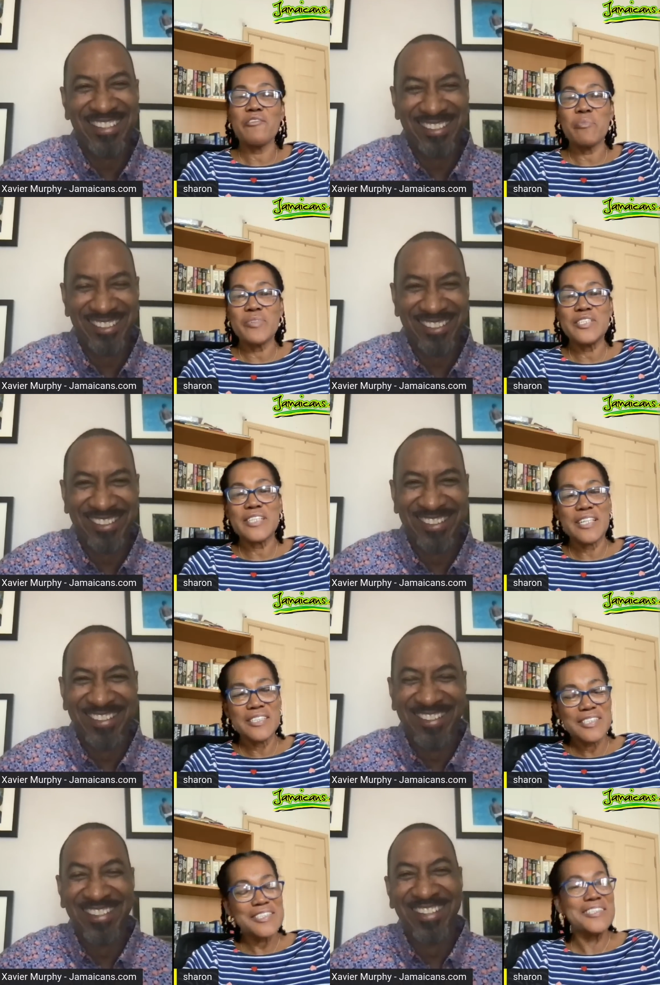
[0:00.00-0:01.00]

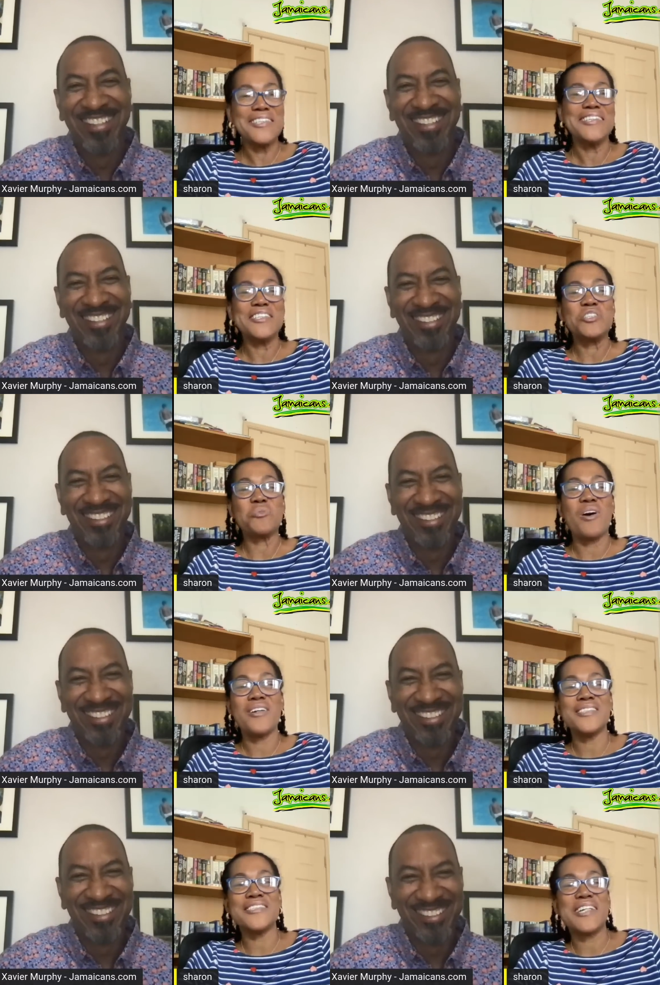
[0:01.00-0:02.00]
Speaker 1: represent the
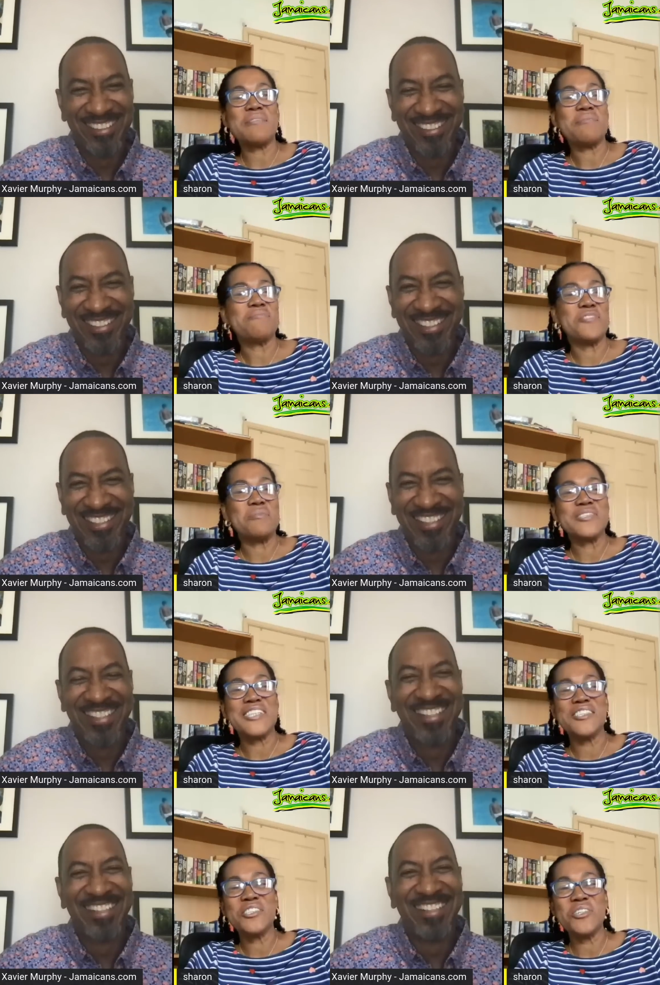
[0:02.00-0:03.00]
Swans. I'm from
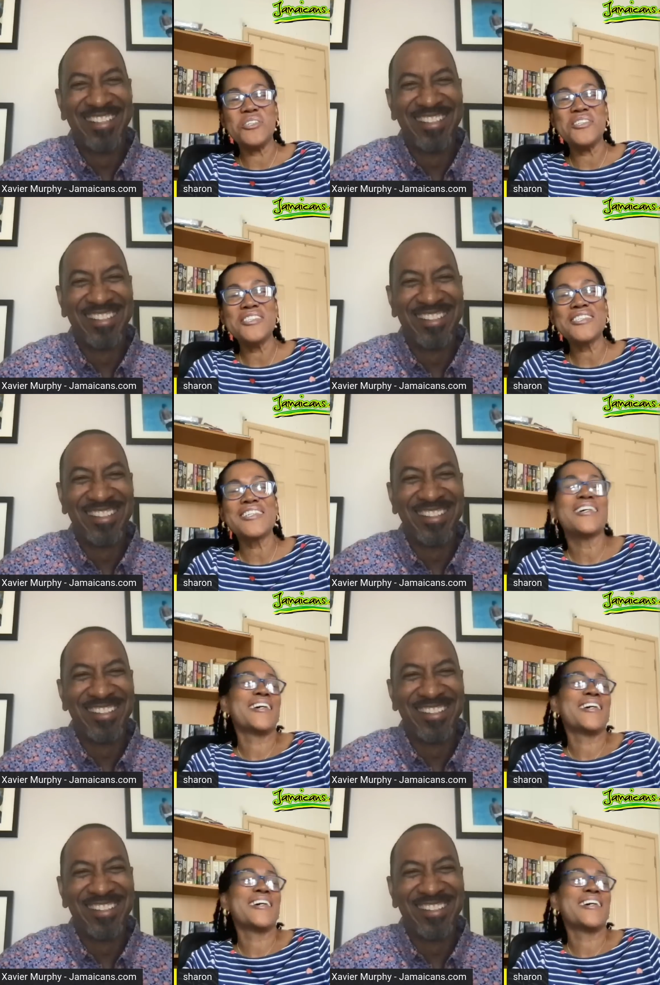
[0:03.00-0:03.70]
St. Hughes.